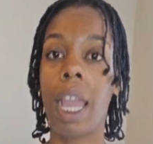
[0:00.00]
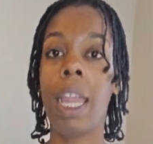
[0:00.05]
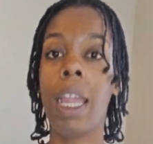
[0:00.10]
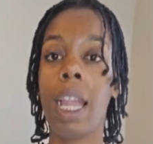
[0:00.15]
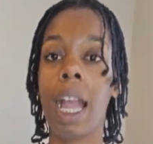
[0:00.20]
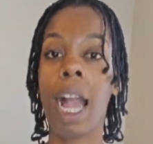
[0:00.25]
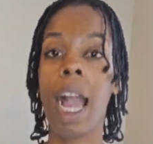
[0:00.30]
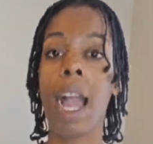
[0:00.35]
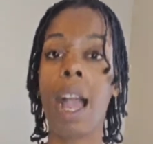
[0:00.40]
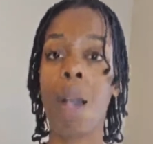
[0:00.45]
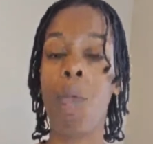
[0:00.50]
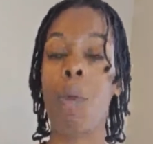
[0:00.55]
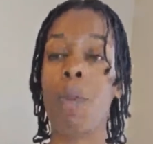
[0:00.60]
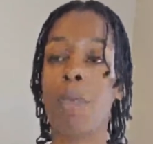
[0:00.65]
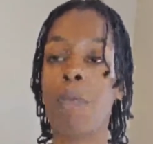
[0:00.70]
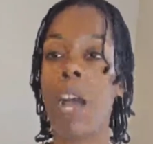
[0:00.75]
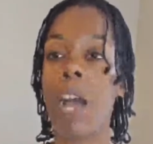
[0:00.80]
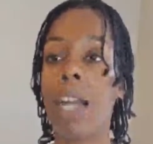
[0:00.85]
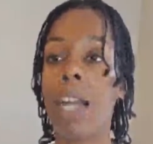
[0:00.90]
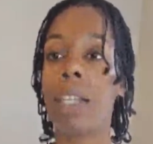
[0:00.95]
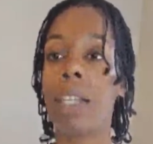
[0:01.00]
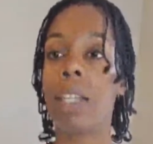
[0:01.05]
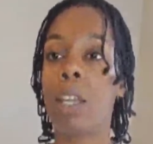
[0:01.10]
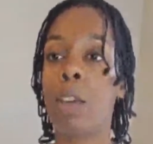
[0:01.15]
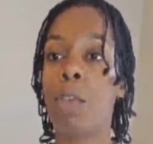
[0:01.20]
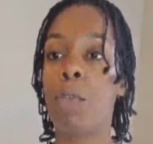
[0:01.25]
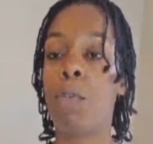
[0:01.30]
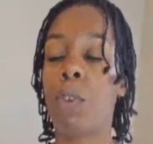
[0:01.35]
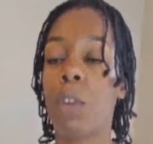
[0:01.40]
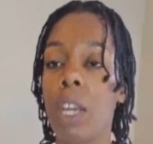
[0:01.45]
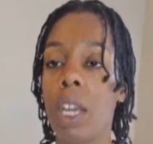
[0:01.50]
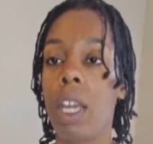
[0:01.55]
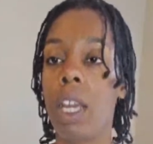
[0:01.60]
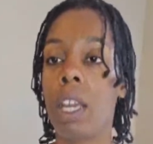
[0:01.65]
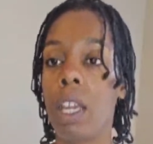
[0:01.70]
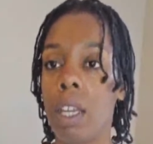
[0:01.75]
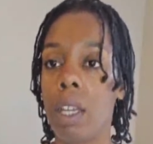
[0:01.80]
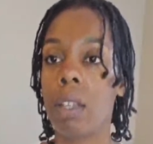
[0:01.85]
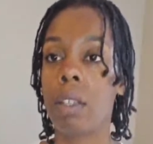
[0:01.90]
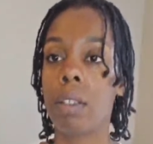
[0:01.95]
Thank God we're finally
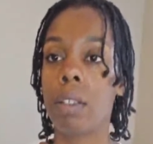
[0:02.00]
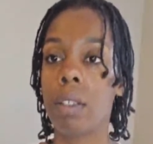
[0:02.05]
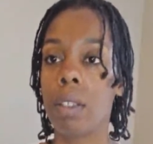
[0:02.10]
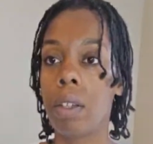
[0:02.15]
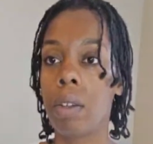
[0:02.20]
free.